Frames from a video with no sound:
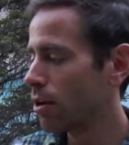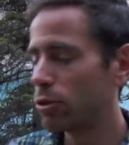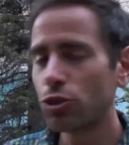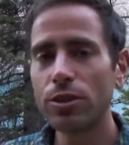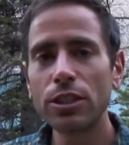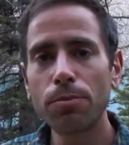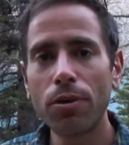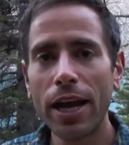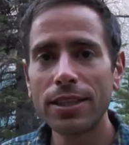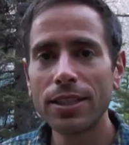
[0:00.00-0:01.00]
When trees are
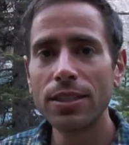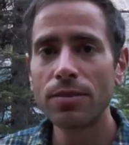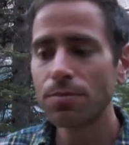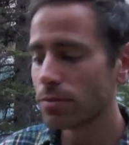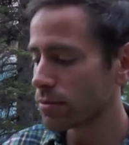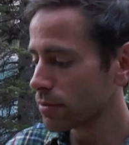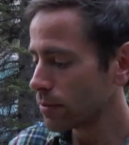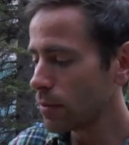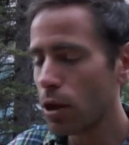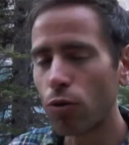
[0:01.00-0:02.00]
planted,
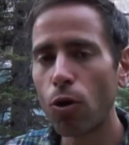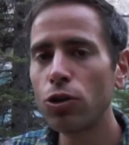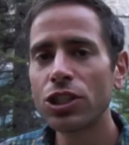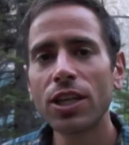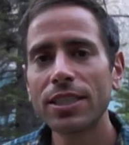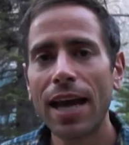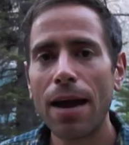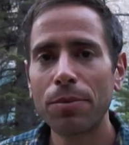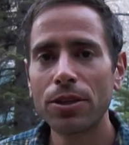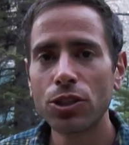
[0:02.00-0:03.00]
erosion doesn't
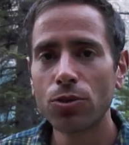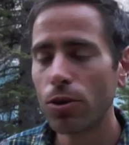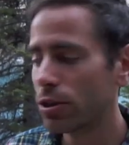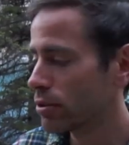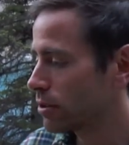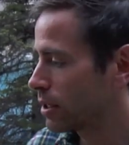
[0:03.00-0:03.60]
happen in the soil.